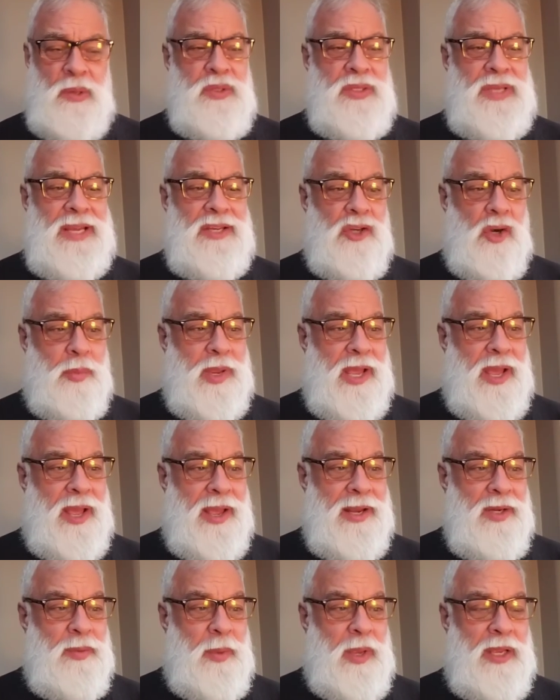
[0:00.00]
Those days are
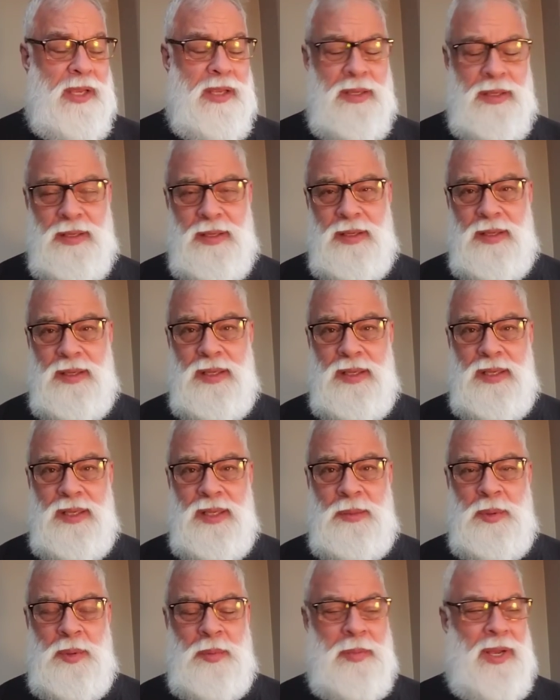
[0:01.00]
behind me.
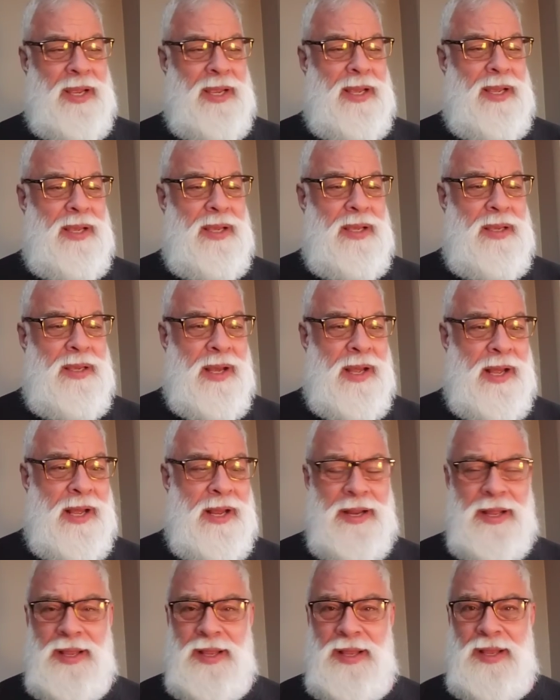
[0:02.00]
But my
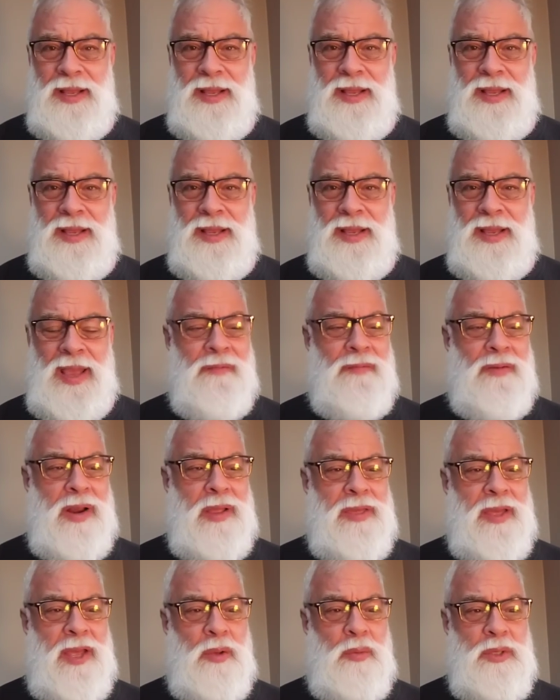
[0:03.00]
God,
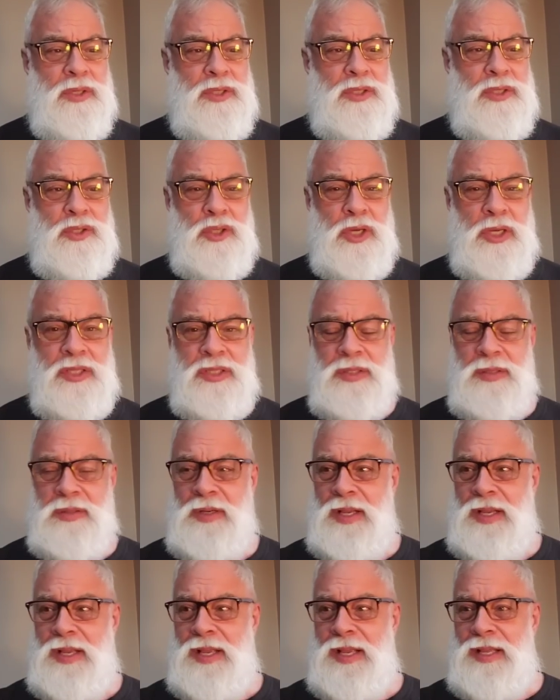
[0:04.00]
everything was just
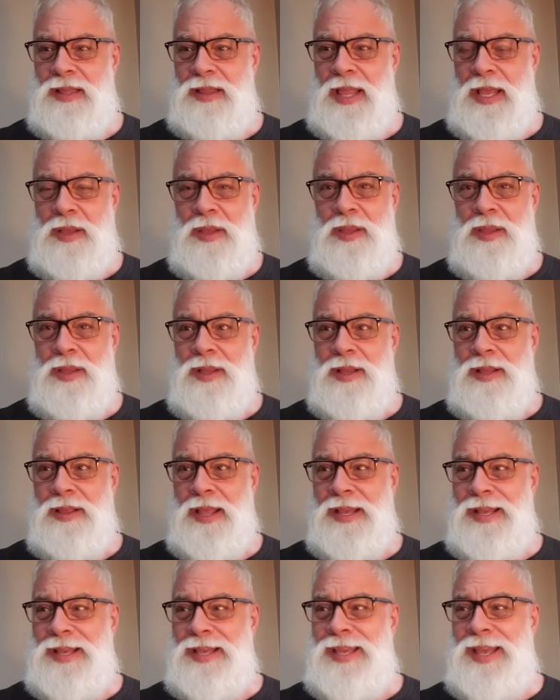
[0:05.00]

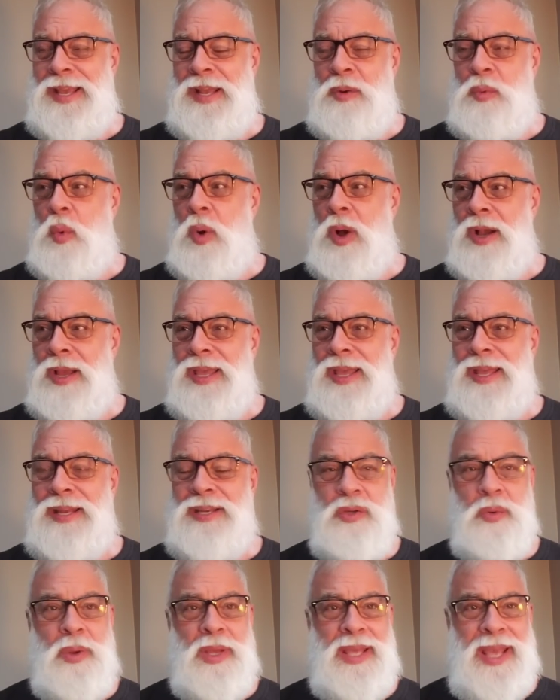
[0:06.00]
like a kid walking
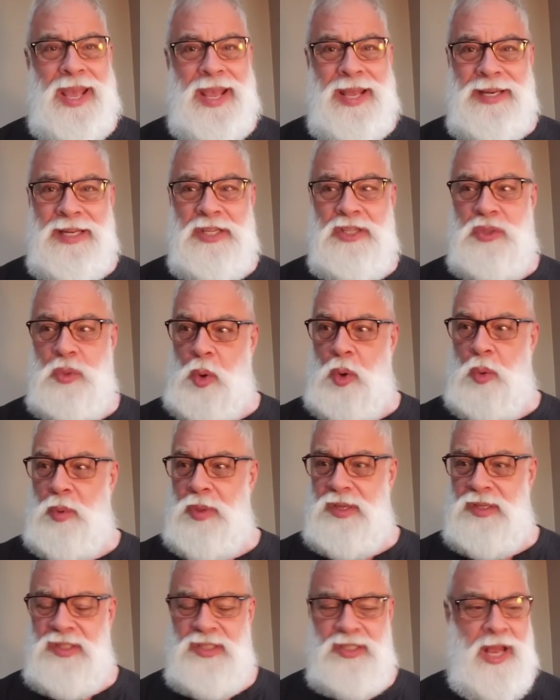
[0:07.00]
into a candy store
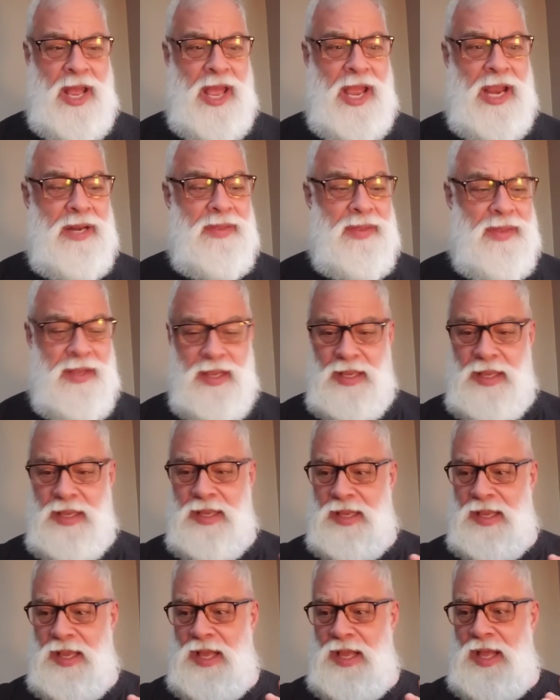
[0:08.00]
with a sign
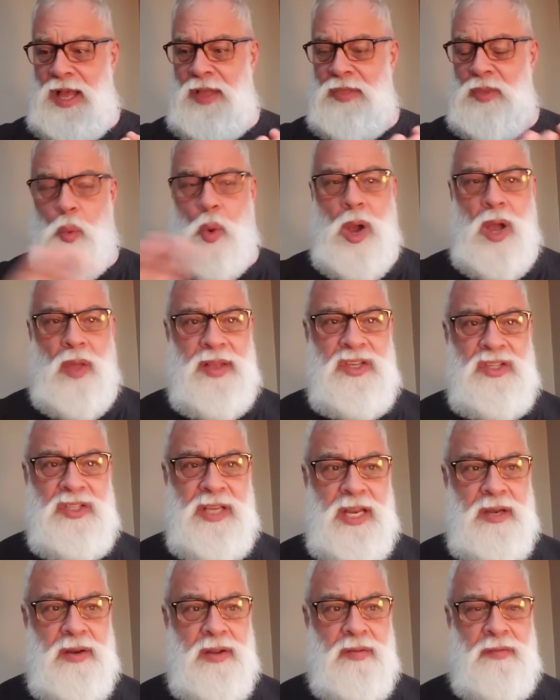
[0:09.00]
on the wall that
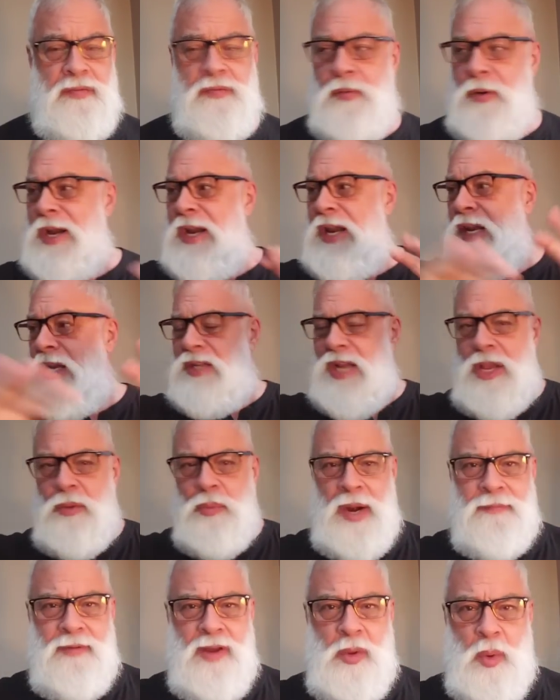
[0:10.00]
said, free,
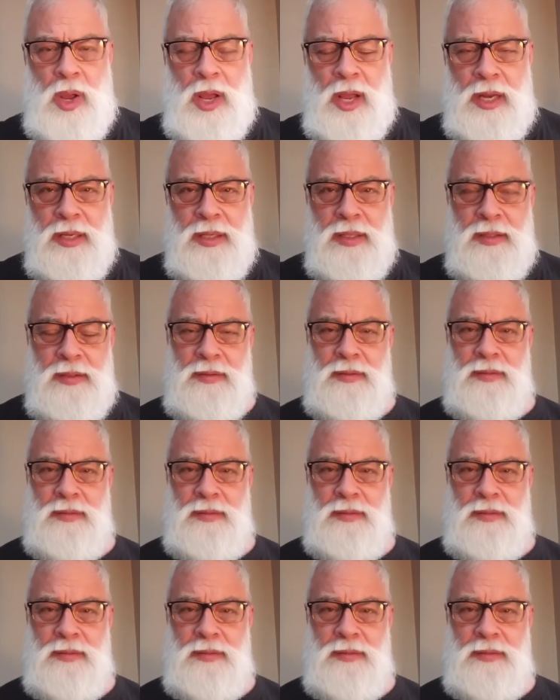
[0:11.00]
take whatever you want.